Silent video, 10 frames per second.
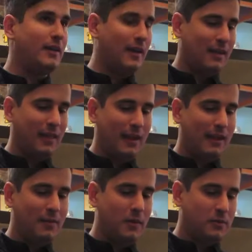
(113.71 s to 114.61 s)
Hey, young
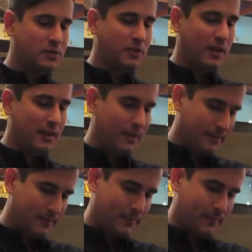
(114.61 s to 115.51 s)
lady, what would you like?
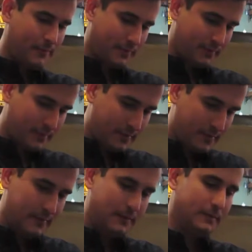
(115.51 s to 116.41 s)

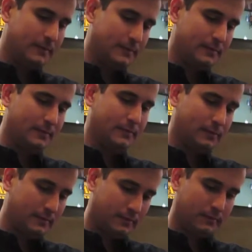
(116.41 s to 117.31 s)
Oh, you're not gonna
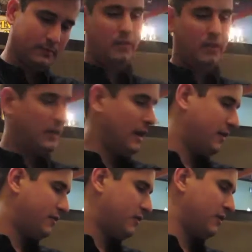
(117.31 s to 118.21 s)
order for me. Uh,
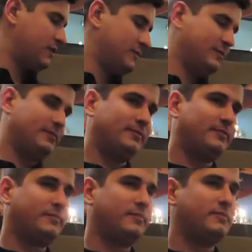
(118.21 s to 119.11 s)
yeah, of course.
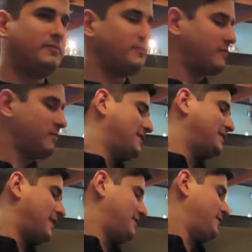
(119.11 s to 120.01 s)

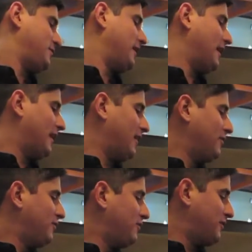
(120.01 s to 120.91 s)
Stacey will
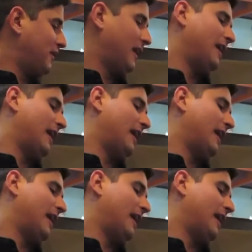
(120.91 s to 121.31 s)
have Ooh.